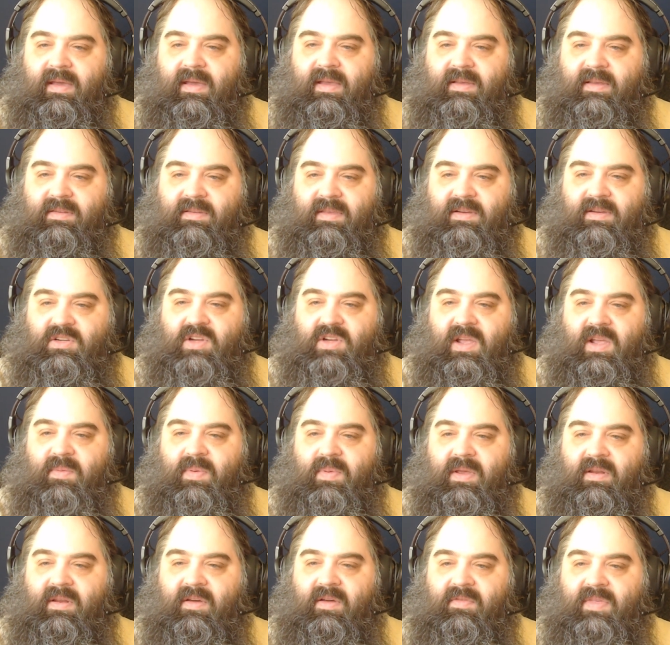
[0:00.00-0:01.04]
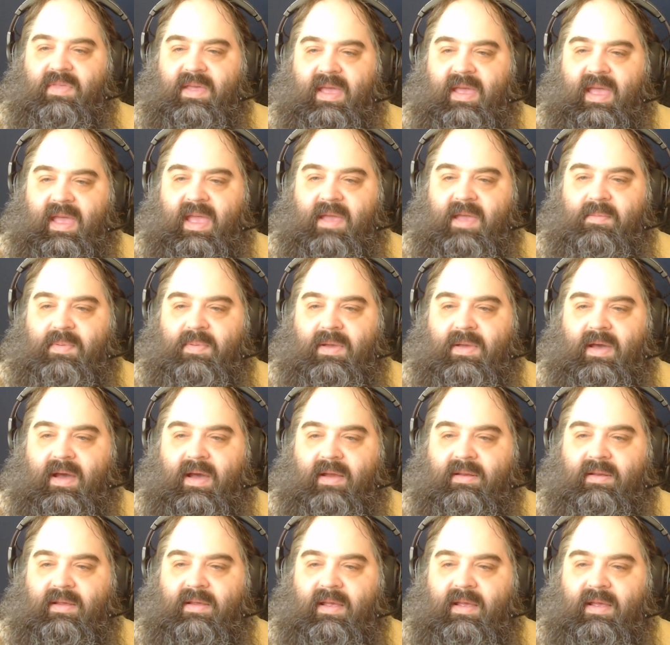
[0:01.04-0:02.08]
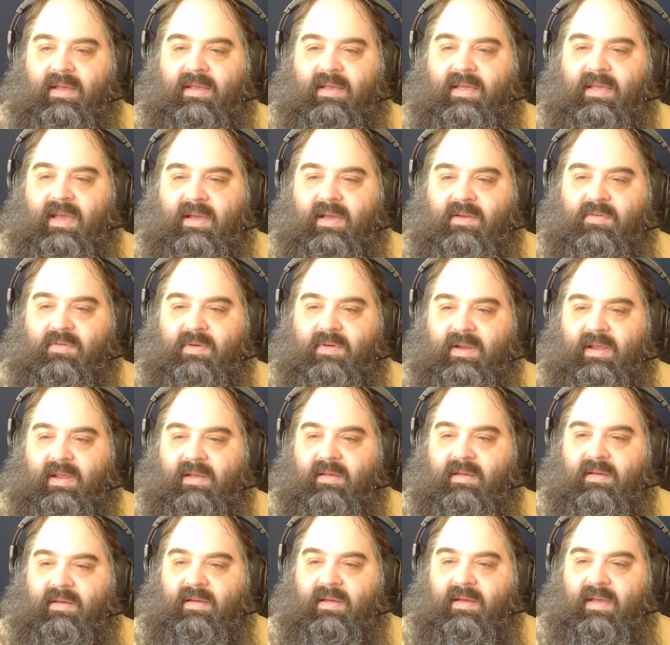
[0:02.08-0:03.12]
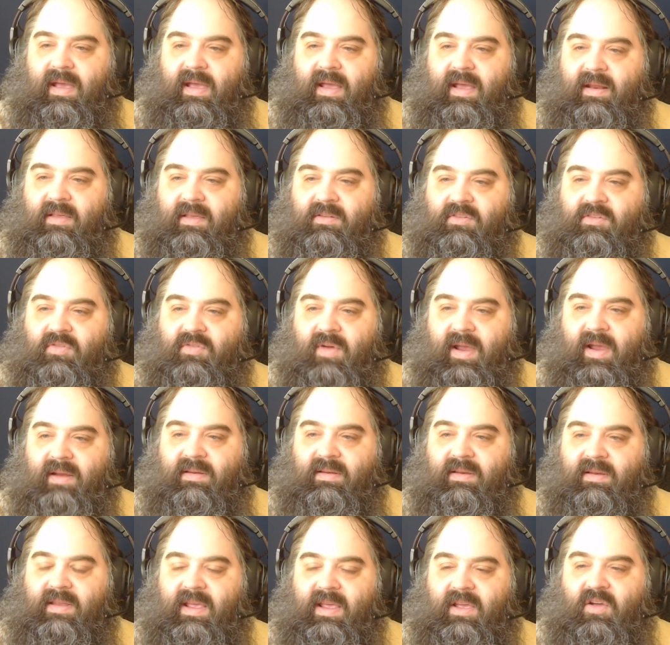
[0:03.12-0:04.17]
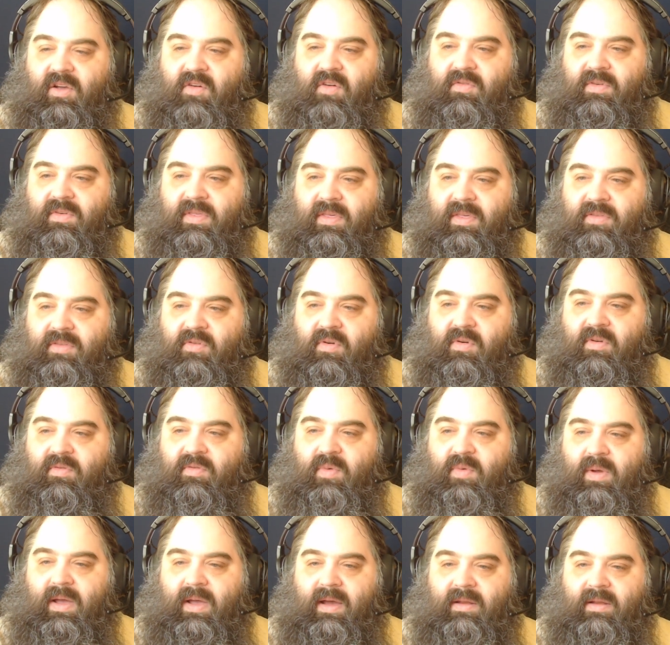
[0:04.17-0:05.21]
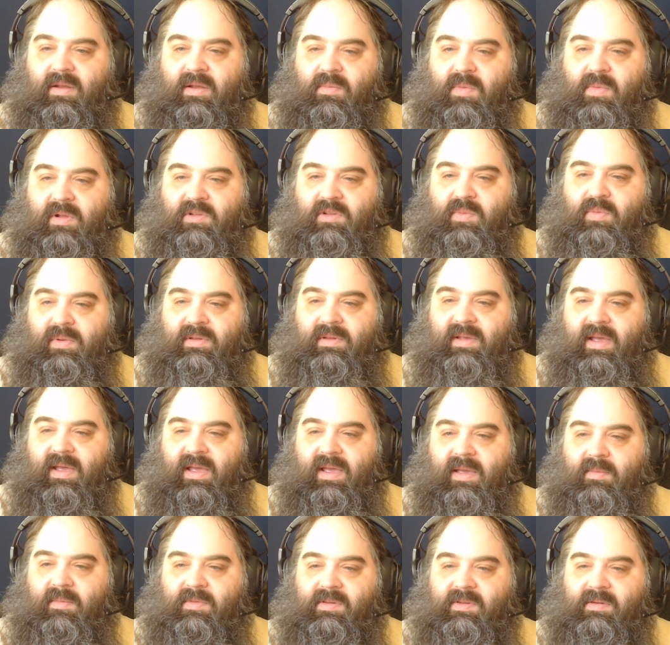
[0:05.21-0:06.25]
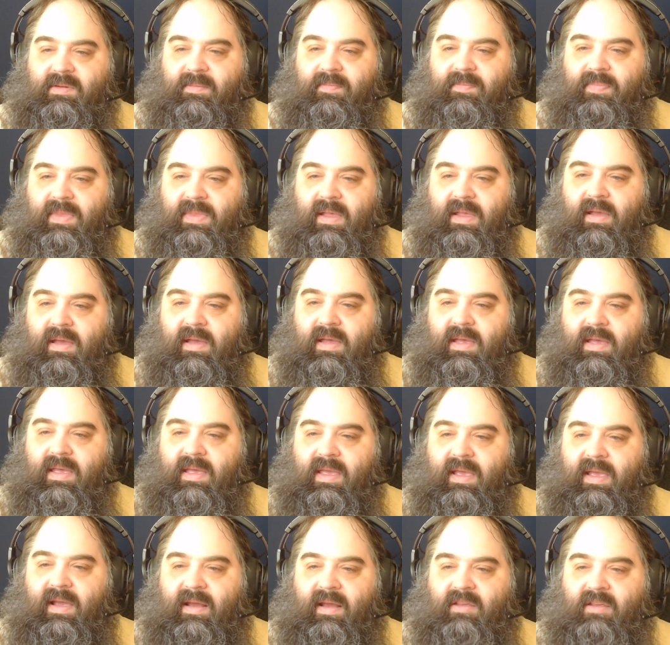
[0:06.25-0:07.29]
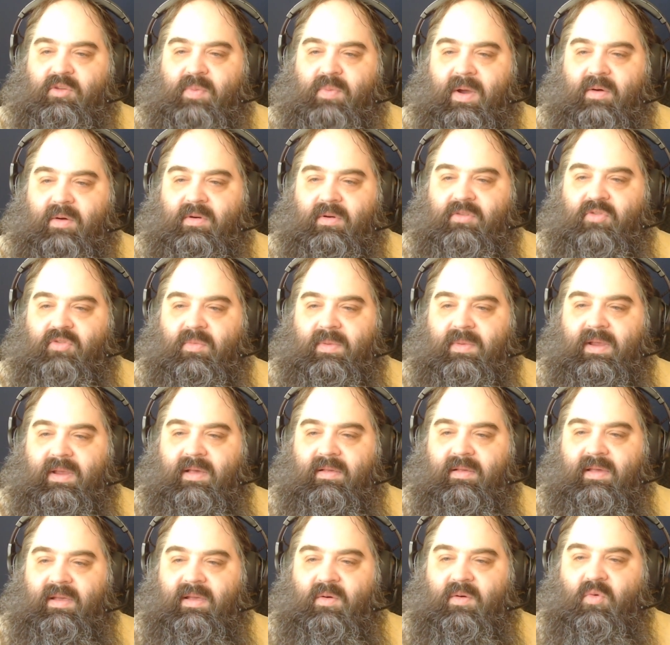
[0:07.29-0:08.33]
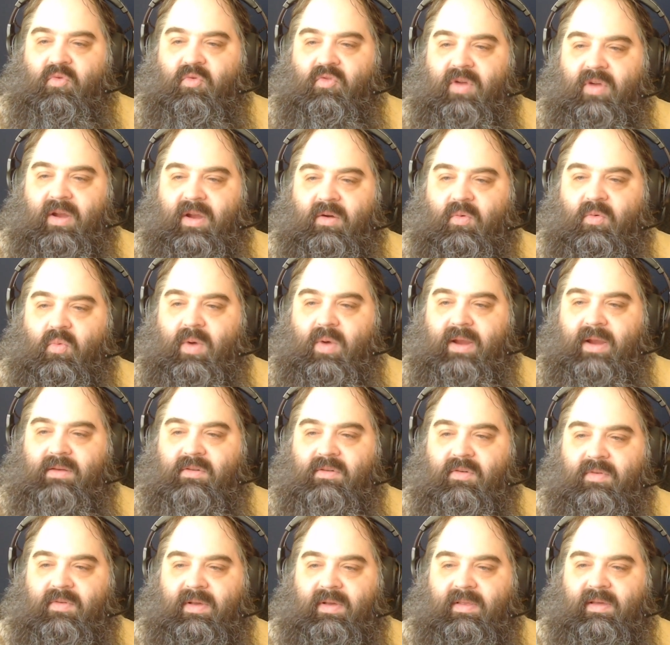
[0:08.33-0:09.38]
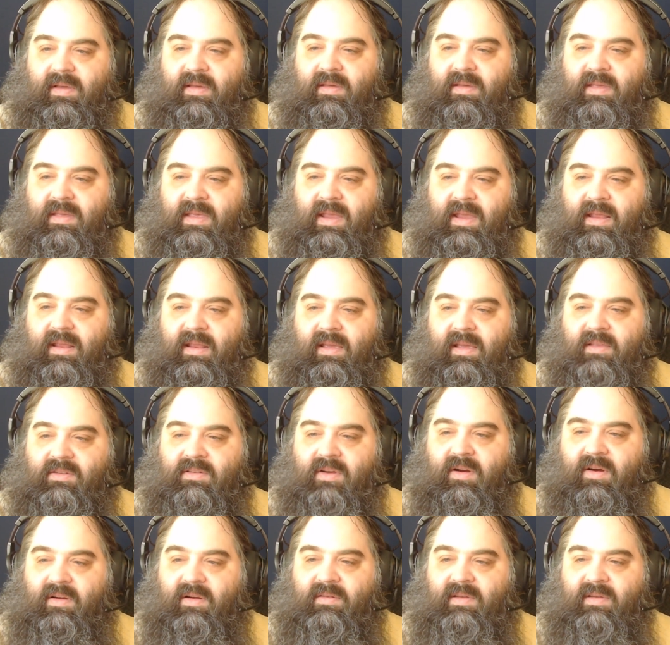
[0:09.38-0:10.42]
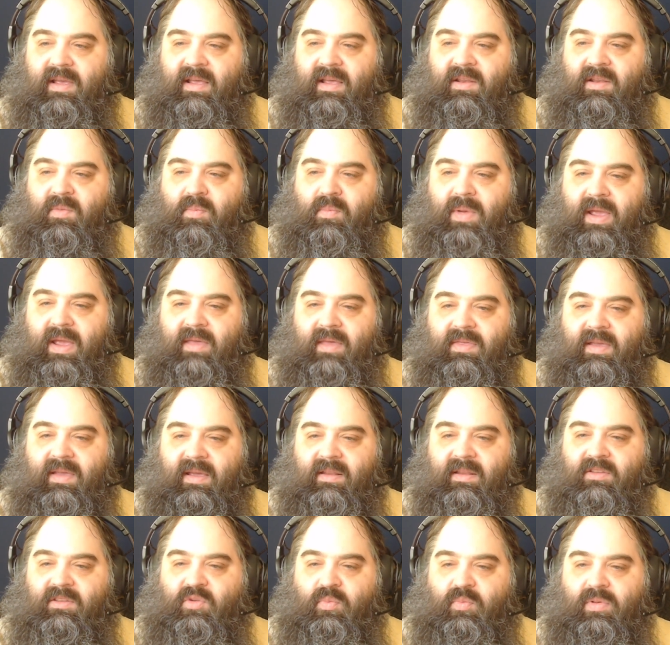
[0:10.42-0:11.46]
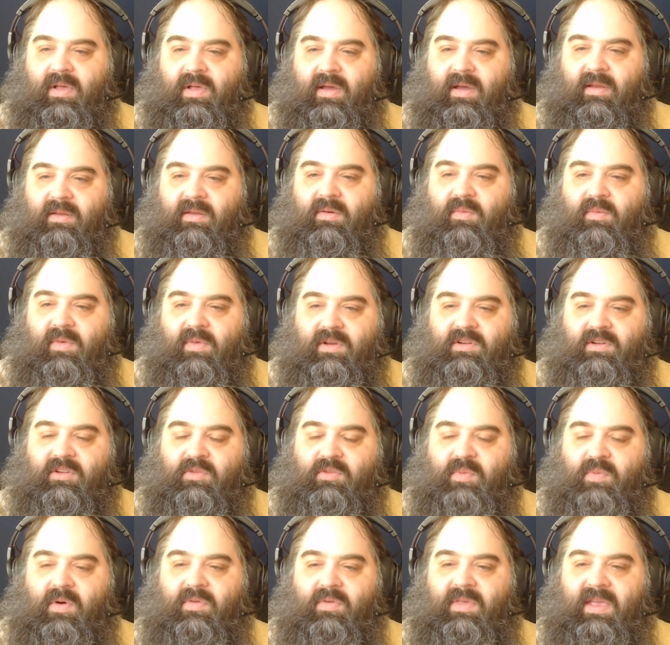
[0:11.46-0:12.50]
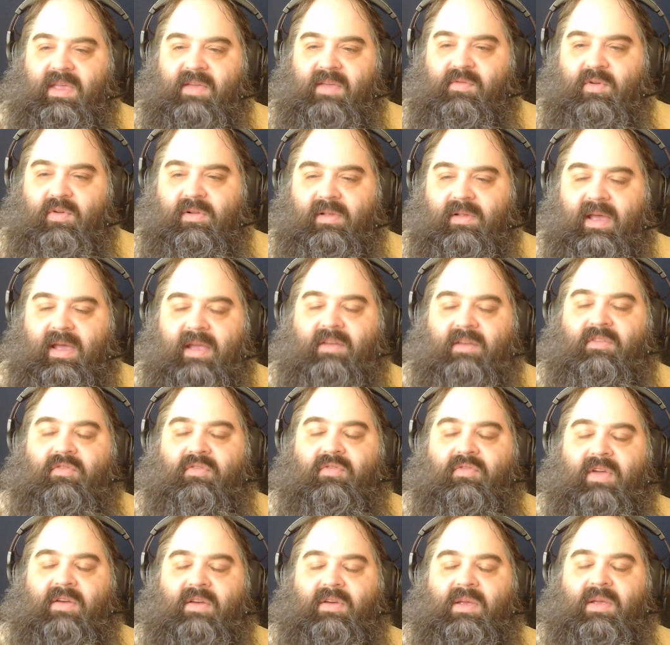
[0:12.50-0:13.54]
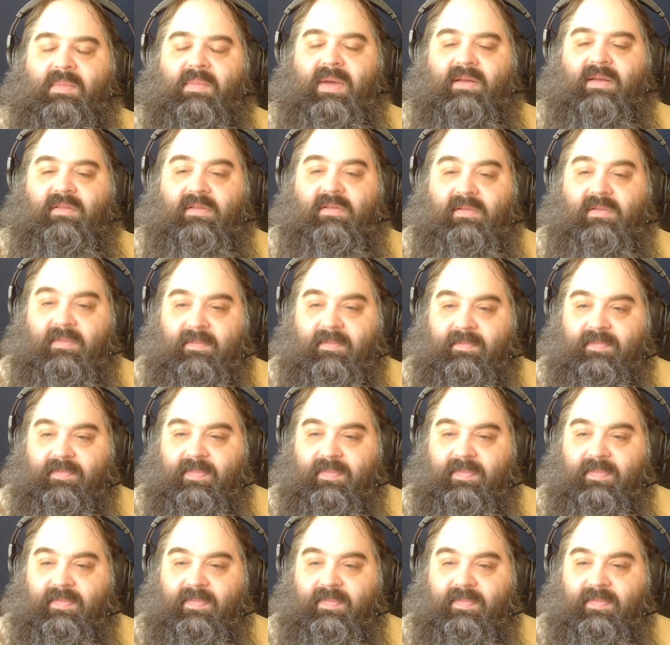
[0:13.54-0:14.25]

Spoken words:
He's the champion of the ape god, Gekri, and has tried to take over the throne of Wakanda multiple times. He got his powers from killing a rare white gorilla, eating its heart, and bathing in its blood, which is both evil and very metal.